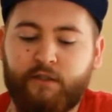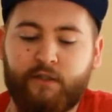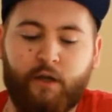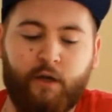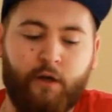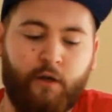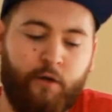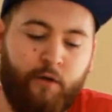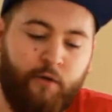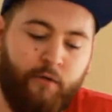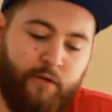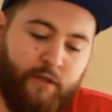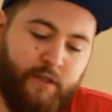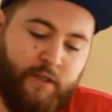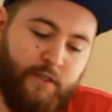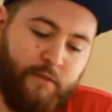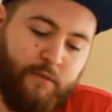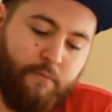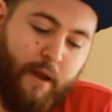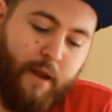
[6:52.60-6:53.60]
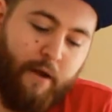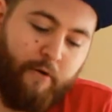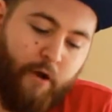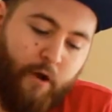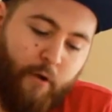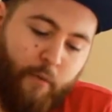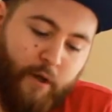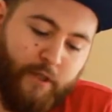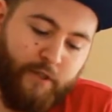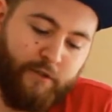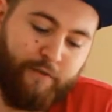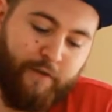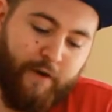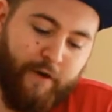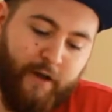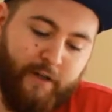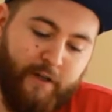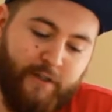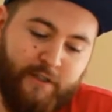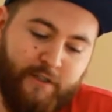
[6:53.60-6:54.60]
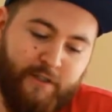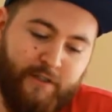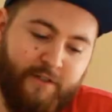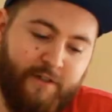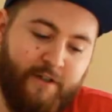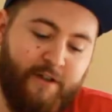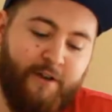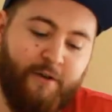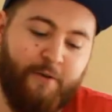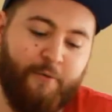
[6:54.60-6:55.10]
So, this is Mario ones first,